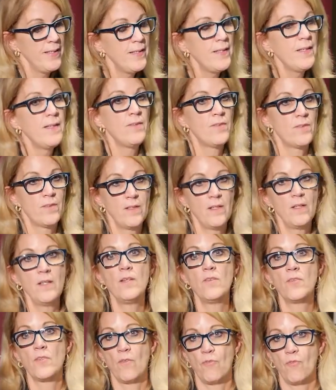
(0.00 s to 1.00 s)
it
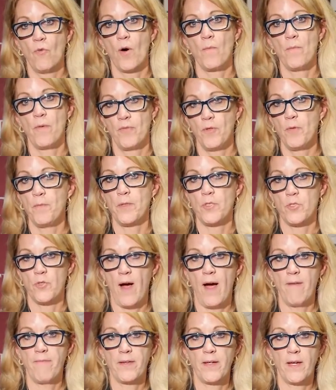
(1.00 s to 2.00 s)
is a form of human
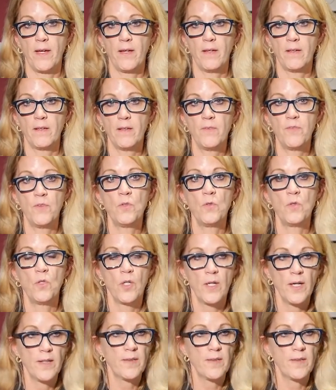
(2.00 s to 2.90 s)
trafficking. If you look